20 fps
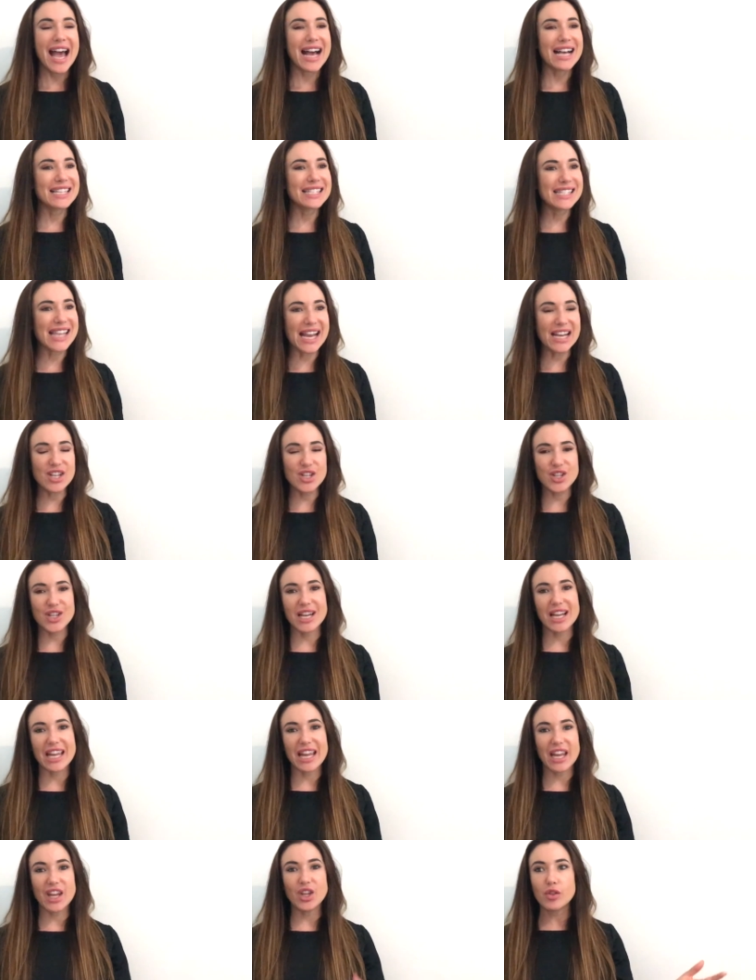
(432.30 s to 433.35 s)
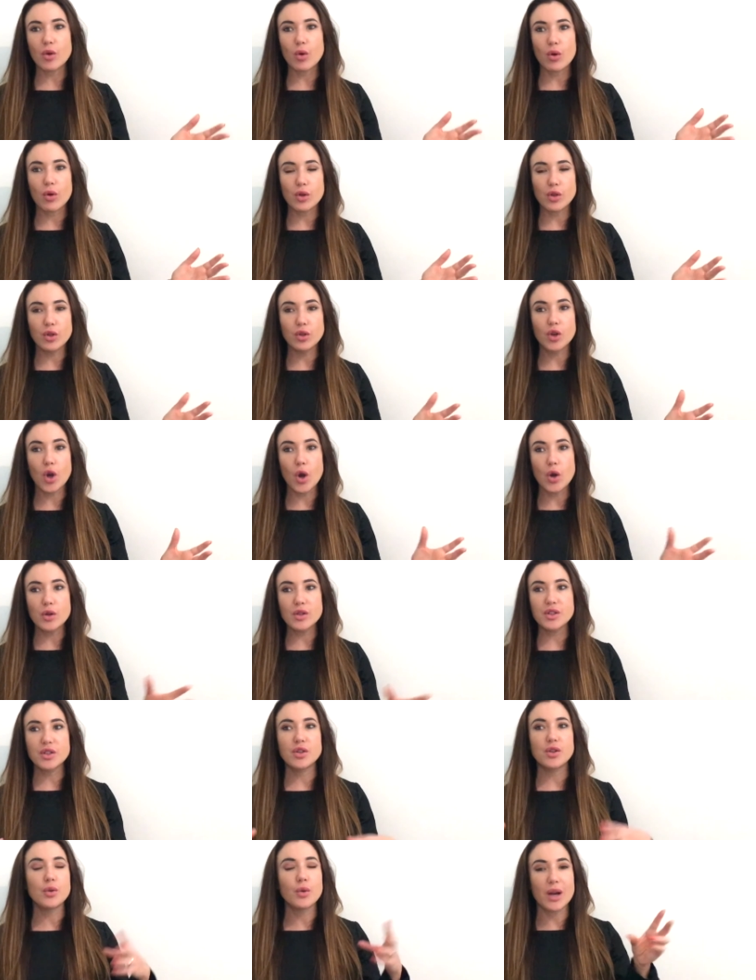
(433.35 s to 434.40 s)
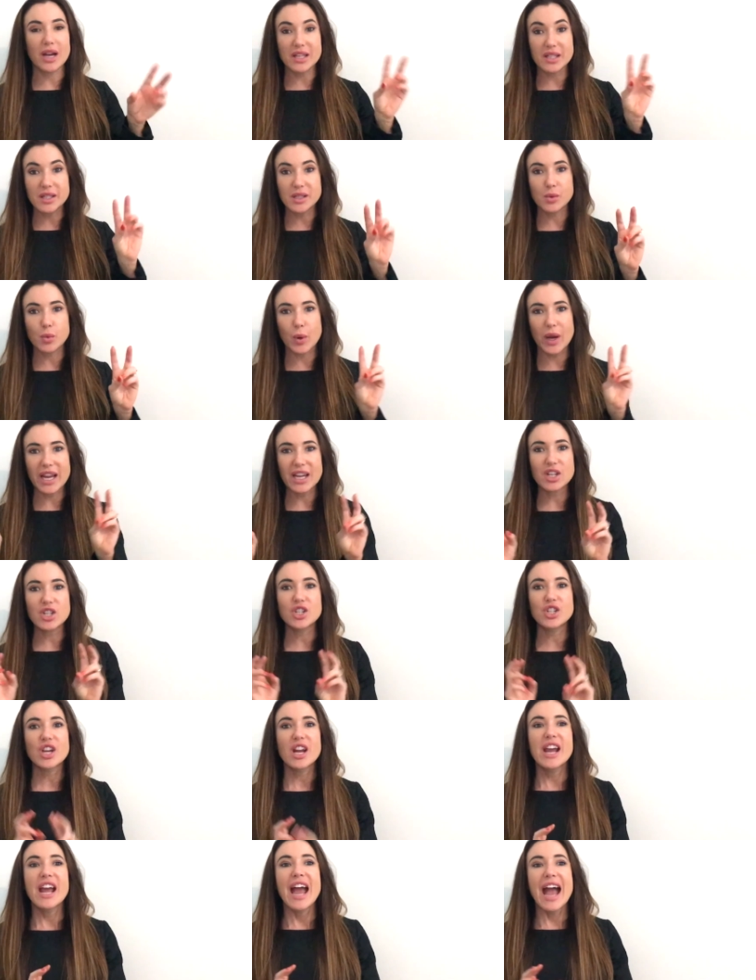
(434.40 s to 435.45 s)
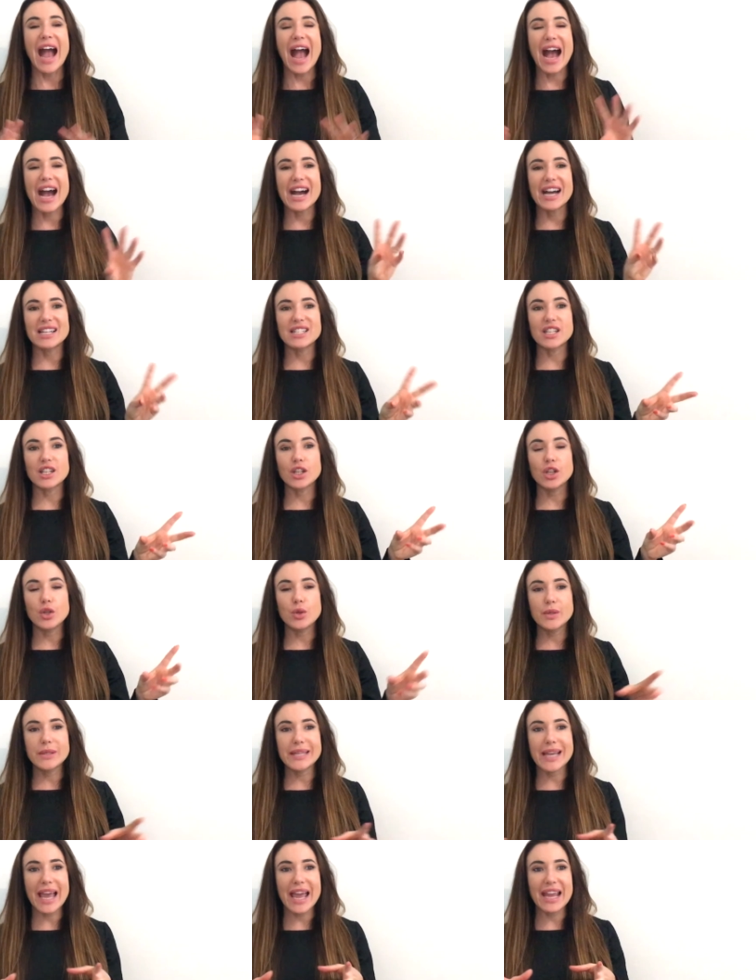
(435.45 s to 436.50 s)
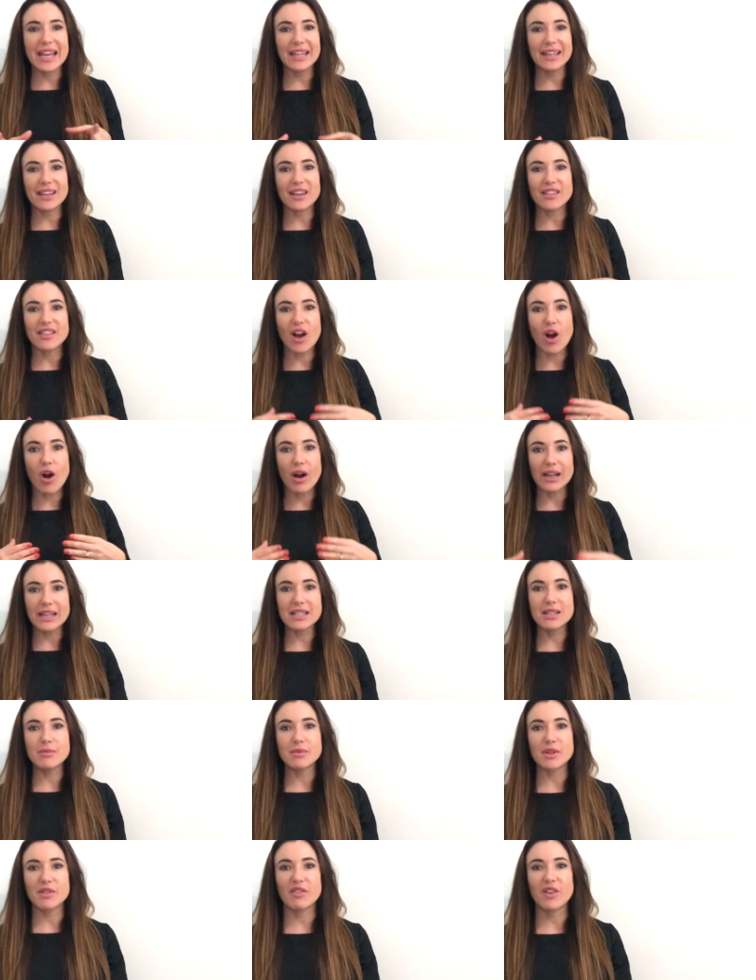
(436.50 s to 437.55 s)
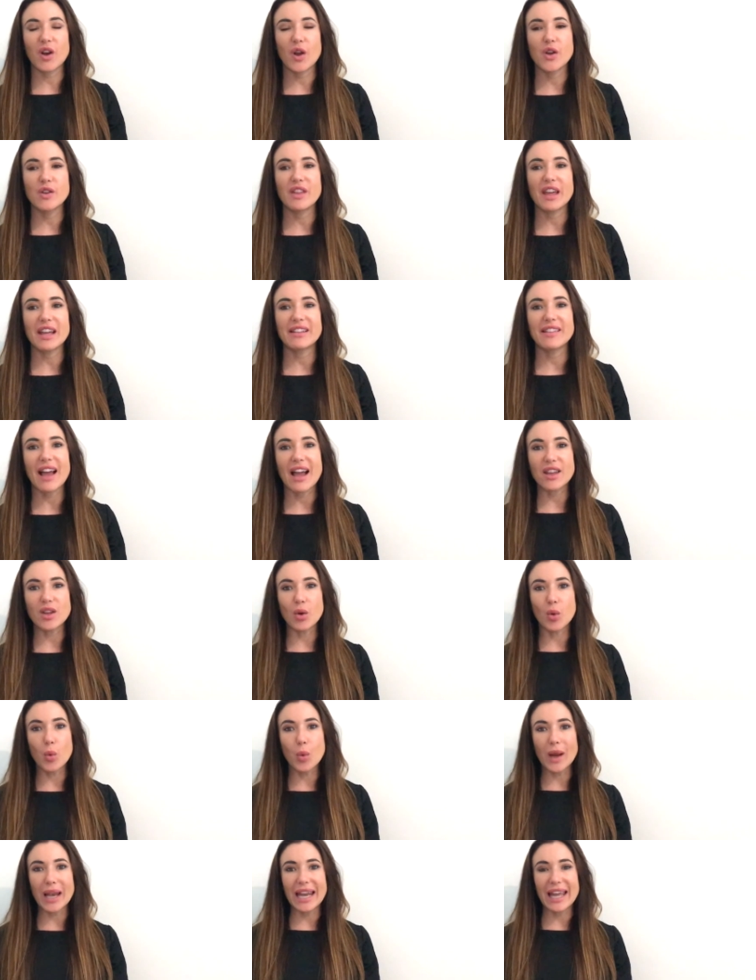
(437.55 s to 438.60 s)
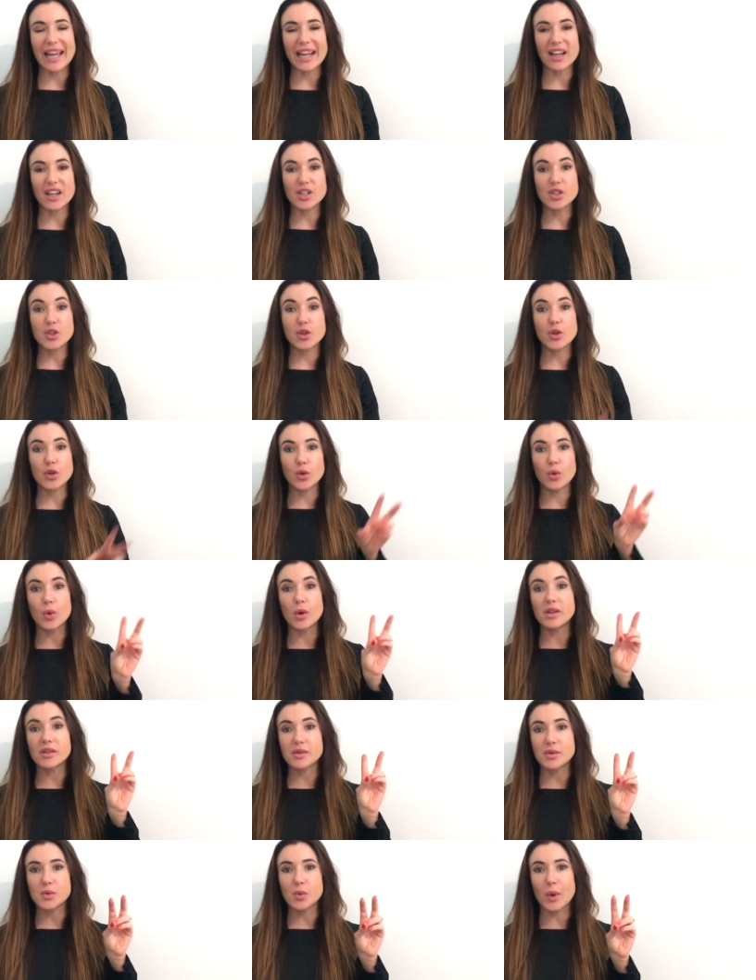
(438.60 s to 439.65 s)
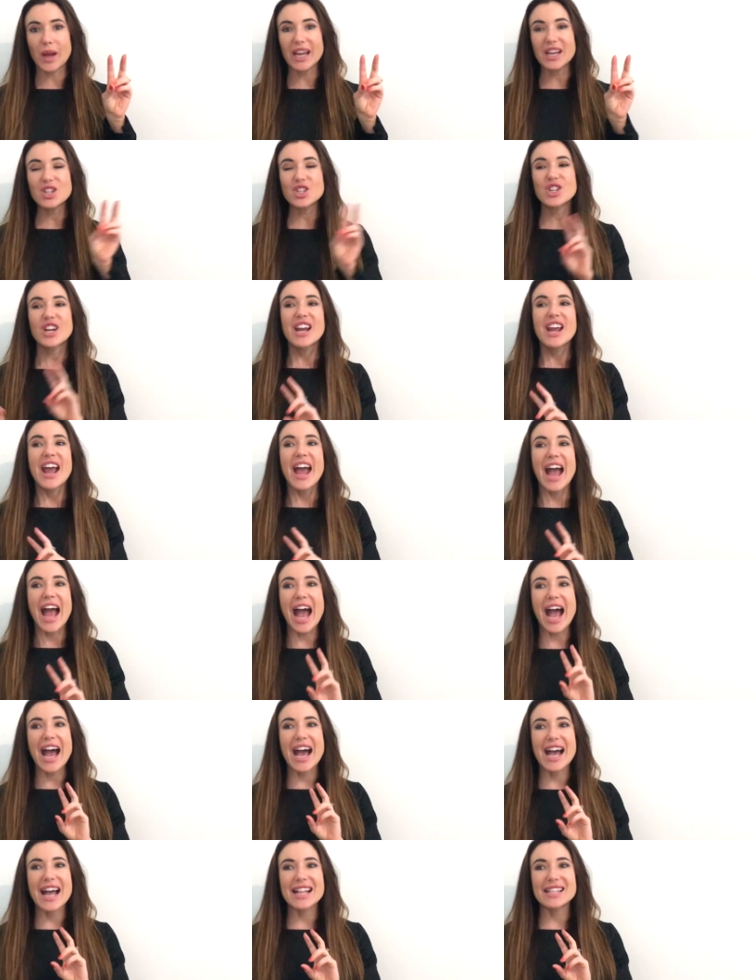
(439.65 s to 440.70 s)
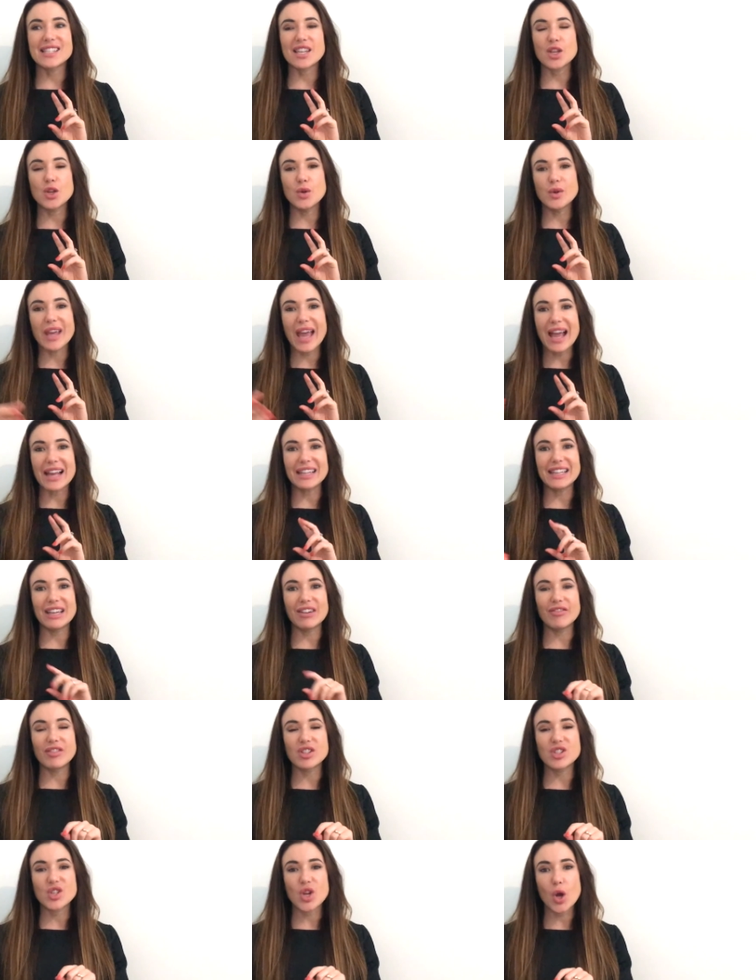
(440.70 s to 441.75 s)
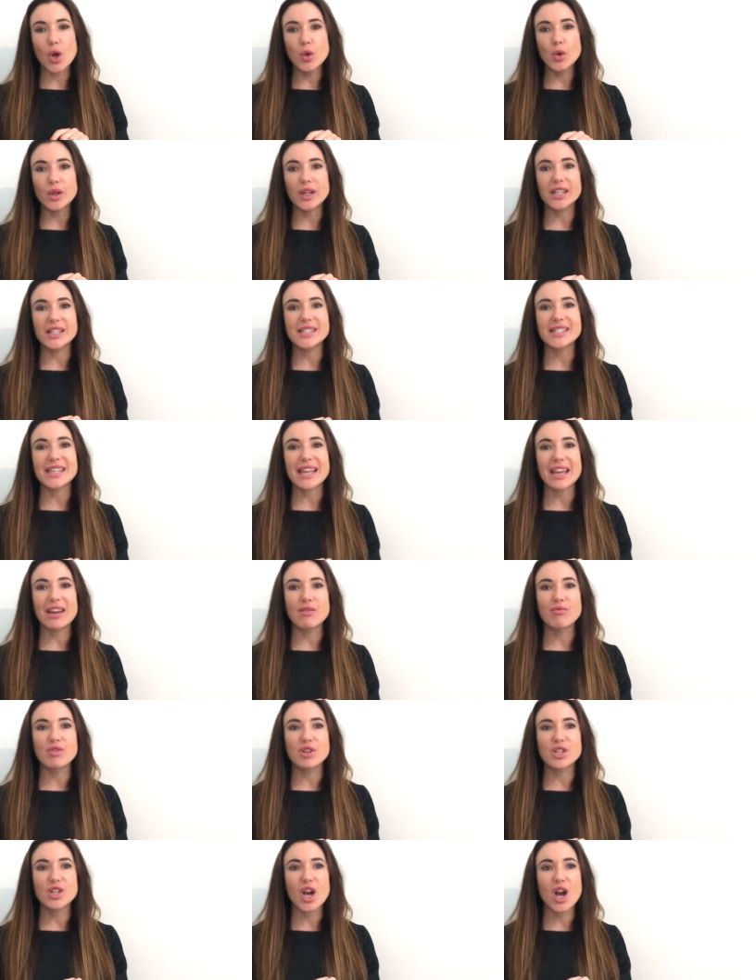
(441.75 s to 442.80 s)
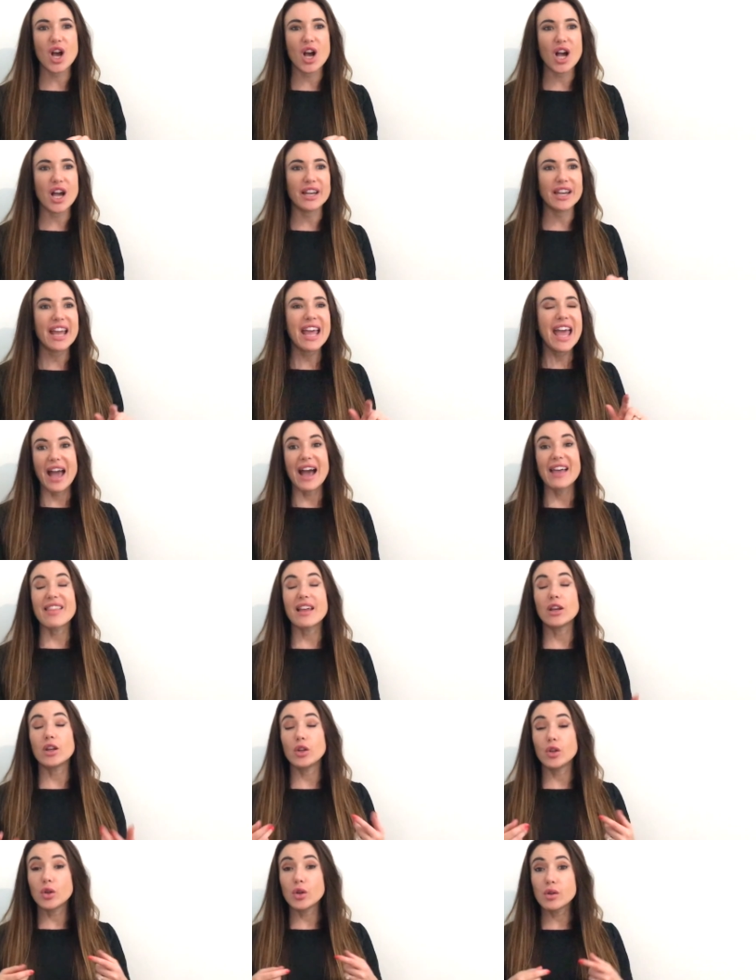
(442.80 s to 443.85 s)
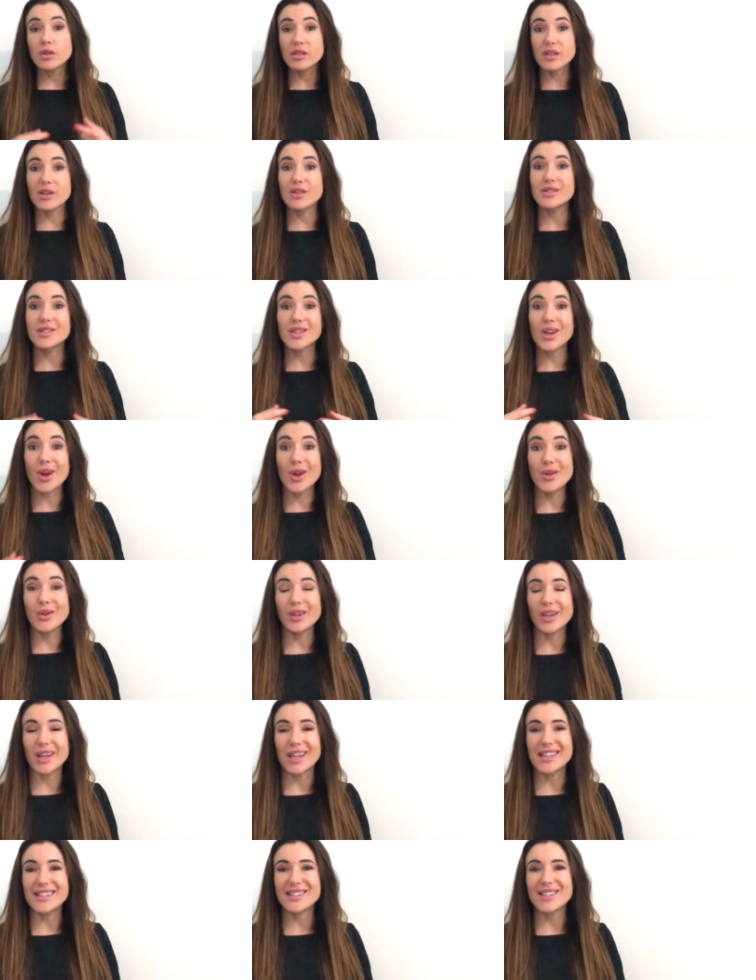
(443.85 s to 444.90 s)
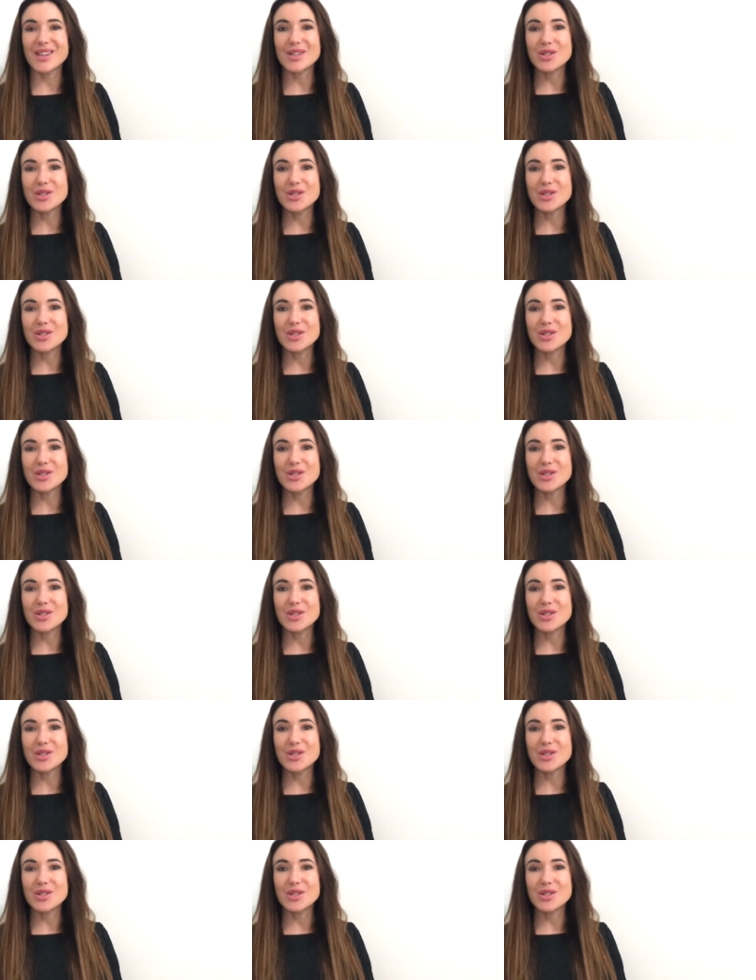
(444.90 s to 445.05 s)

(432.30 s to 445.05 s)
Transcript: Essentially, you go to a swish and you take the items of clothing that you're willing to swish, and you get given tokens in return, and then you use those tokens